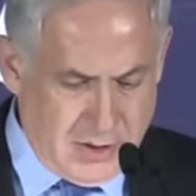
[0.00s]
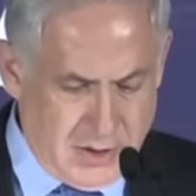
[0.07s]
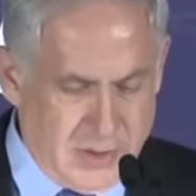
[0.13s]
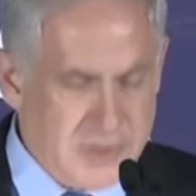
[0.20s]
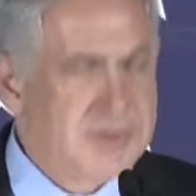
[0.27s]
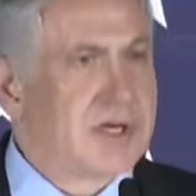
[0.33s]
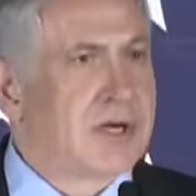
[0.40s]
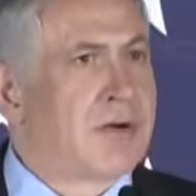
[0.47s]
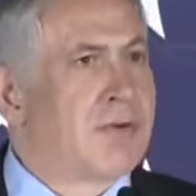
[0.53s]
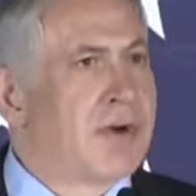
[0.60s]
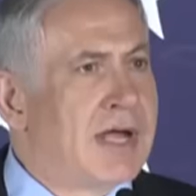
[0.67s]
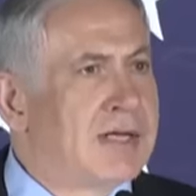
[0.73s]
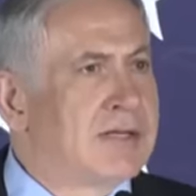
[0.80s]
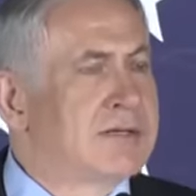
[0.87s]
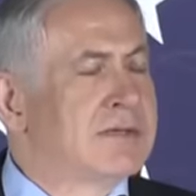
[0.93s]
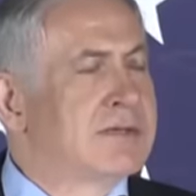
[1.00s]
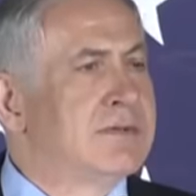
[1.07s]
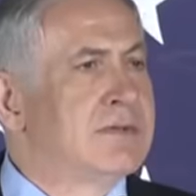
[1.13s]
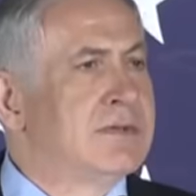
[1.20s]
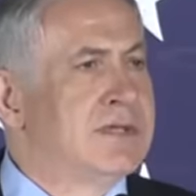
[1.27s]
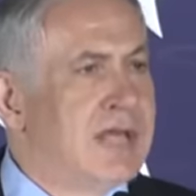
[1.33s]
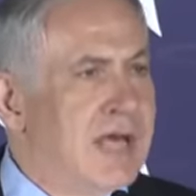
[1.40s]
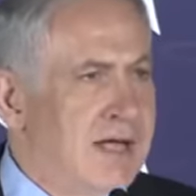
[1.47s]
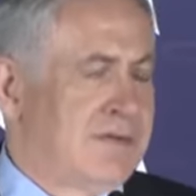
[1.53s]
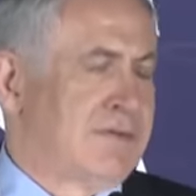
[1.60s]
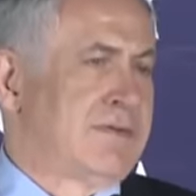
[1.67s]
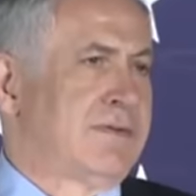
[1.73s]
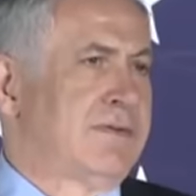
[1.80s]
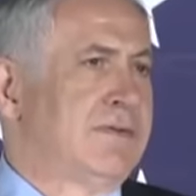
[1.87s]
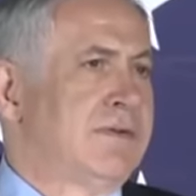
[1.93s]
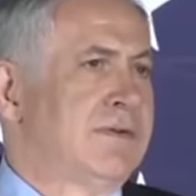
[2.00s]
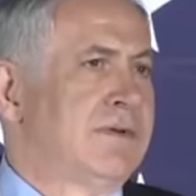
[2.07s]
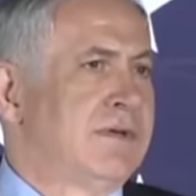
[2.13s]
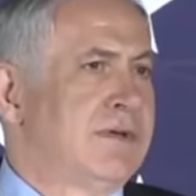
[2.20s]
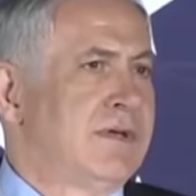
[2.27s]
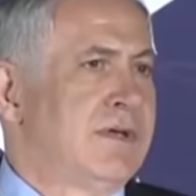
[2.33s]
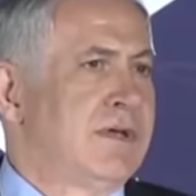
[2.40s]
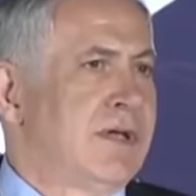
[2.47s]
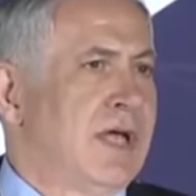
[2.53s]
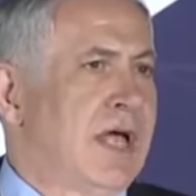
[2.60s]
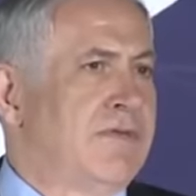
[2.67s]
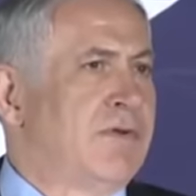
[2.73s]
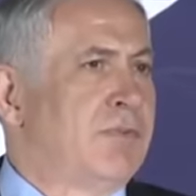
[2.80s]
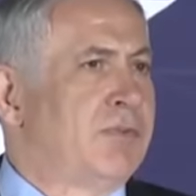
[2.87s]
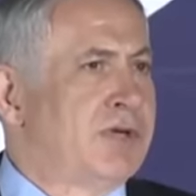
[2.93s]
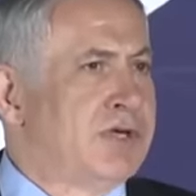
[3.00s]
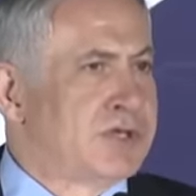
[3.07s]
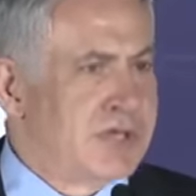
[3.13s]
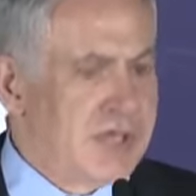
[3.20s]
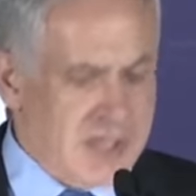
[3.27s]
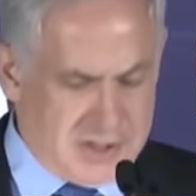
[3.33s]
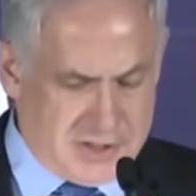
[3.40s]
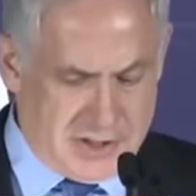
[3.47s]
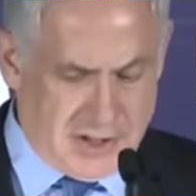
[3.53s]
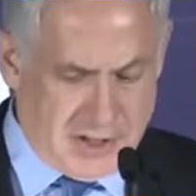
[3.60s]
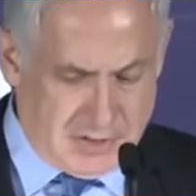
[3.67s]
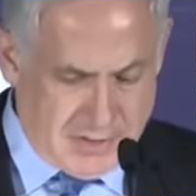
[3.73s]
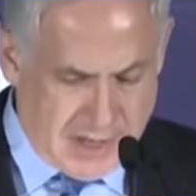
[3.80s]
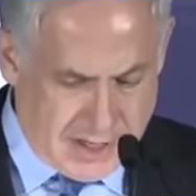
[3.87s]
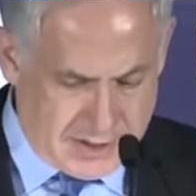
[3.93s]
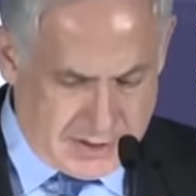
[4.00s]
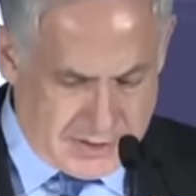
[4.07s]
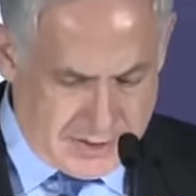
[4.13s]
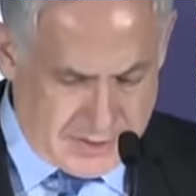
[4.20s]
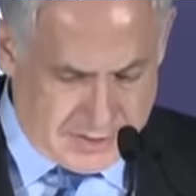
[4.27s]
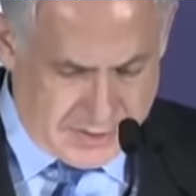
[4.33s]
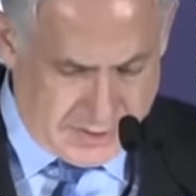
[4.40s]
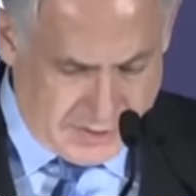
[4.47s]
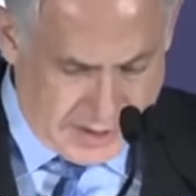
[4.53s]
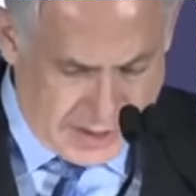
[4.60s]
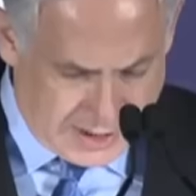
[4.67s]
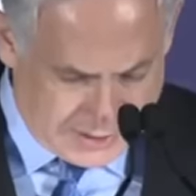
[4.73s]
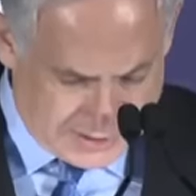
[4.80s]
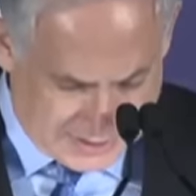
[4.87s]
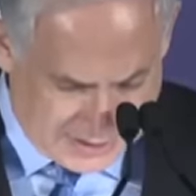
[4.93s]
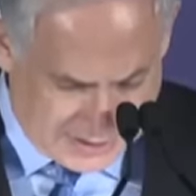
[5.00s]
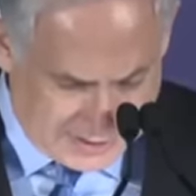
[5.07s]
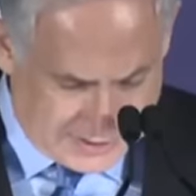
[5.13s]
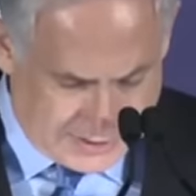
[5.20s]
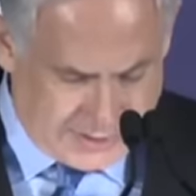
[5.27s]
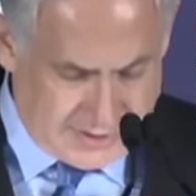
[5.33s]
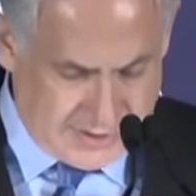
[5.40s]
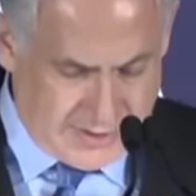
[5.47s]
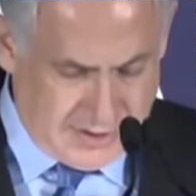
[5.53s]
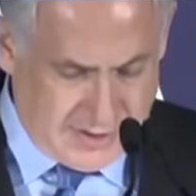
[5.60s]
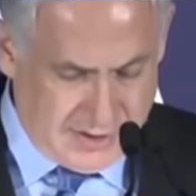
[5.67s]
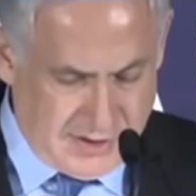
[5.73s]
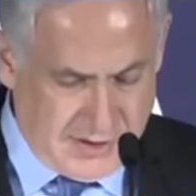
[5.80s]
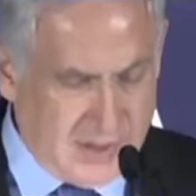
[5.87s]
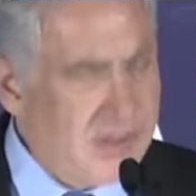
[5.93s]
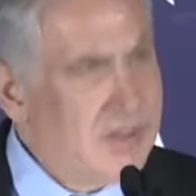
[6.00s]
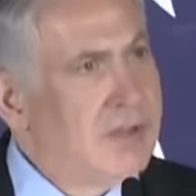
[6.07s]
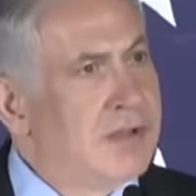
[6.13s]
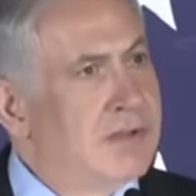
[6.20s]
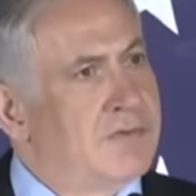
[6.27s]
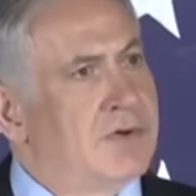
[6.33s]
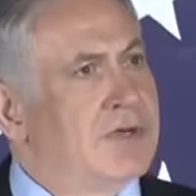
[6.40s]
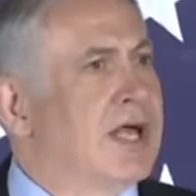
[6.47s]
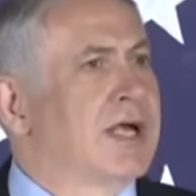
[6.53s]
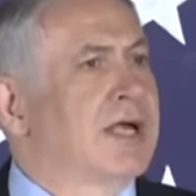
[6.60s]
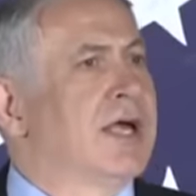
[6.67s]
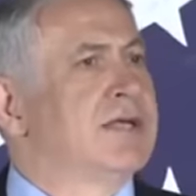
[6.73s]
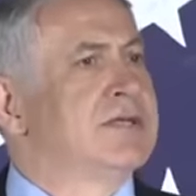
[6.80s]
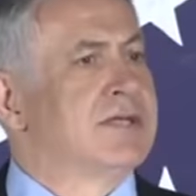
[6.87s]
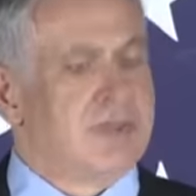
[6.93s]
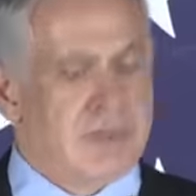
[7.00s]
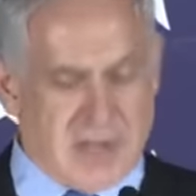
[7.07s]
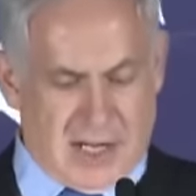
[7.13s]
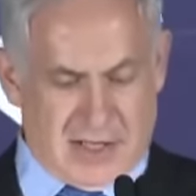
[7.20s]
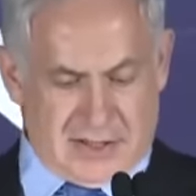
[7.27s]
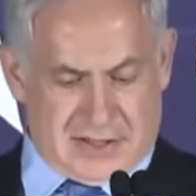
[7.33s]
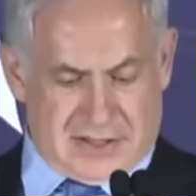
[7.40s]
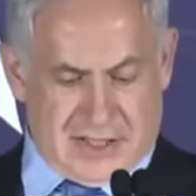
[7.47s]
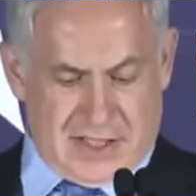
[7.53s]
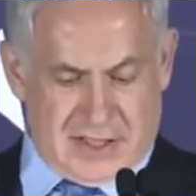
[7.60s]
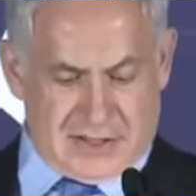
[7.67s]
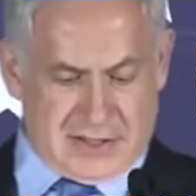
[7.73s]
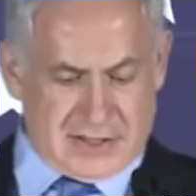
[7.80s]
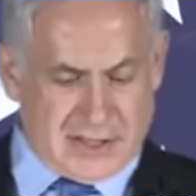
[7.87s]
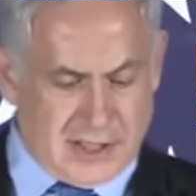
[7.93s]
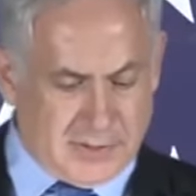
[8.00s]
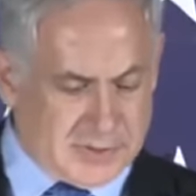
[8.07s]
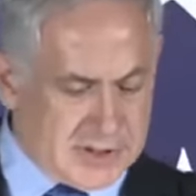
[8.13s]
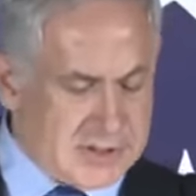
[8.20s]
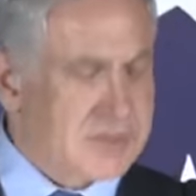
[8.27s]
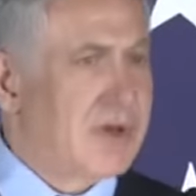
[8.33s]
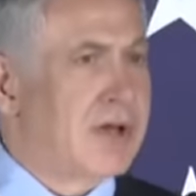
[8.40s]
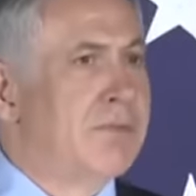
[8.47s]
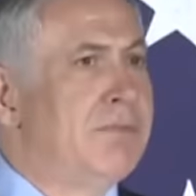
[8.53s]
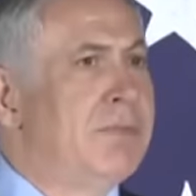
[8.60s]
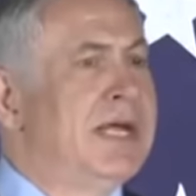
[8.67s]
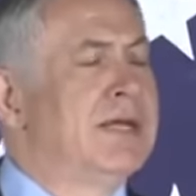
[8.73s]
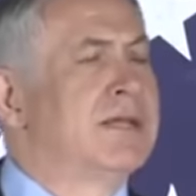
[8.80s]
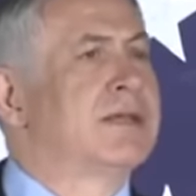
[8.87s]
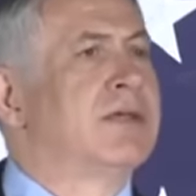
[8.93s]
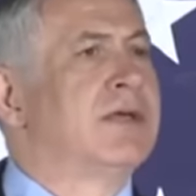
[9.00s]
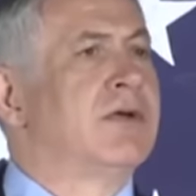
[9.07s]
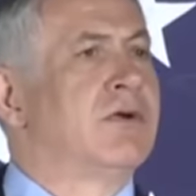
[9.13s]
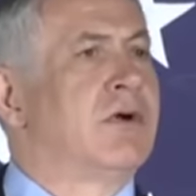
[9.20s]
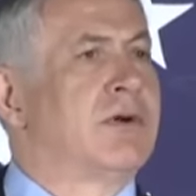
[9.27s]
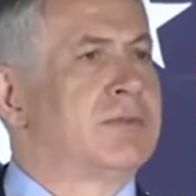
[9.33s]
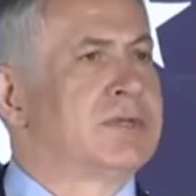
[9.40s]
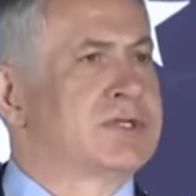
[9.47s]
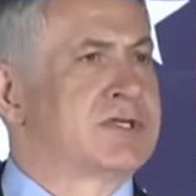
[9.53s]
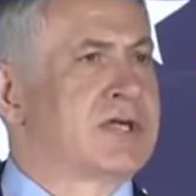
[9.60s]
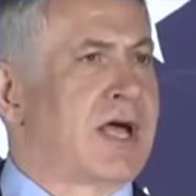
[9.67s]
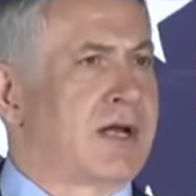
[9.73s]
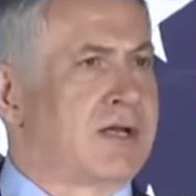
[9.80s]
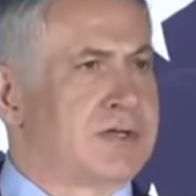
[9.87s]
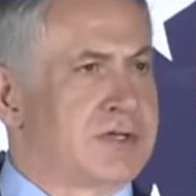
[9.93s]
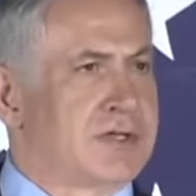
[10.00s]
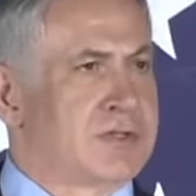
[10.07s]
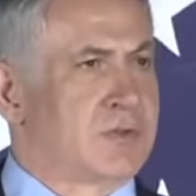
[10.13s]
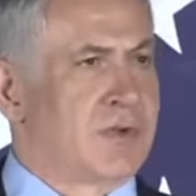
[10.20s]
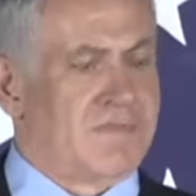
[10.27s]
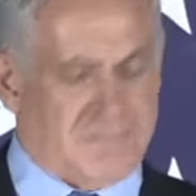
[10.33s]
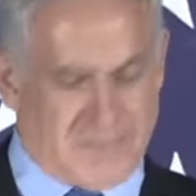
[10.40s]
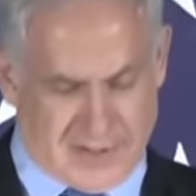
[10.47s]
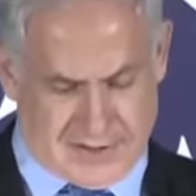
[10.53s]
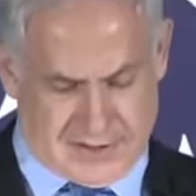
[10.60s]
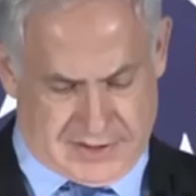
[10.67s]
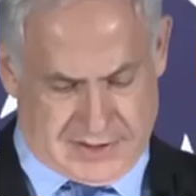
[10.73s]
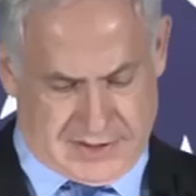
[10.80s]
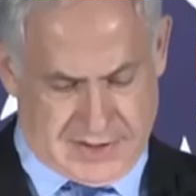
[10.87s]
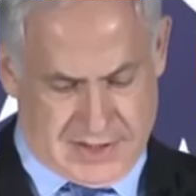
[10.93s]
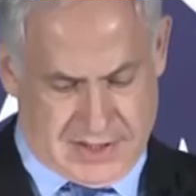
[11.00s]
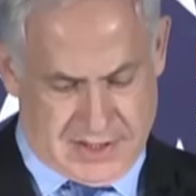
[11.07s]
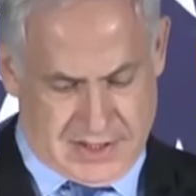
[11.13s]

owes a great debt of appreciation and gratitude to the United States. For decades, the United States has helped Israel meet the enormous challenges we face.